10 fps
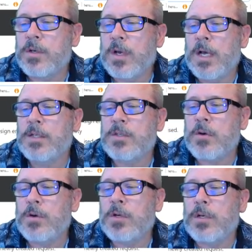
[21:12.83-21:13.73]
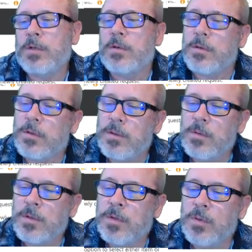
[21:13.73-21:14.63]
I started
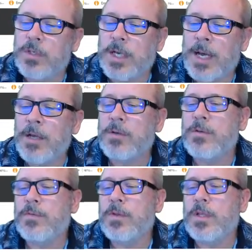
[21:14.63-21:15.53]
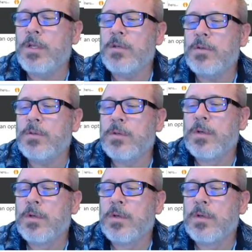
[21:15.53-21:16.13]
doing tiles for these.